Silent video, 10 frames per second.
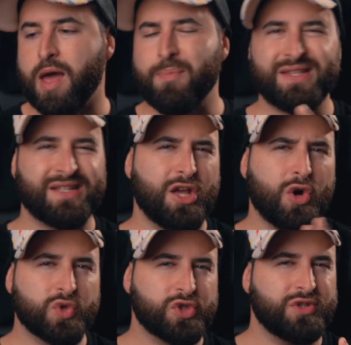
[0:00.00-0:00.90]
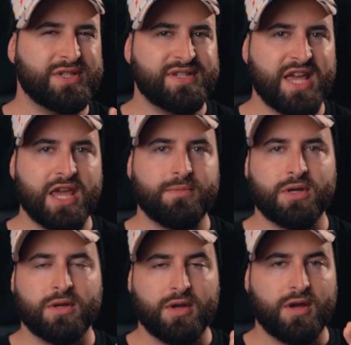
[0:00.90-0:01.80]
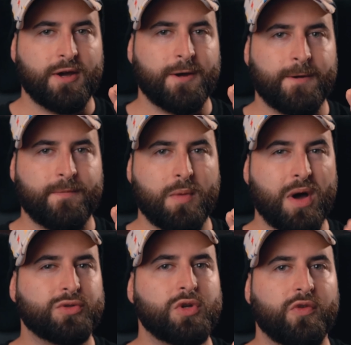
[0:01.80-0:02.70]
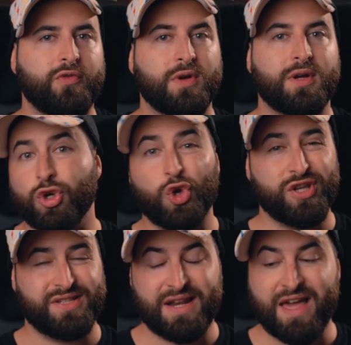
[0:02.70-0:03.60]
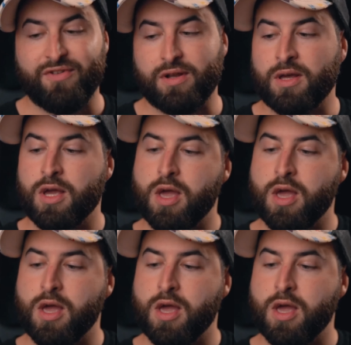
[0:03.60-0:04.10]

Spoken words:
basically also the same amount of noise level.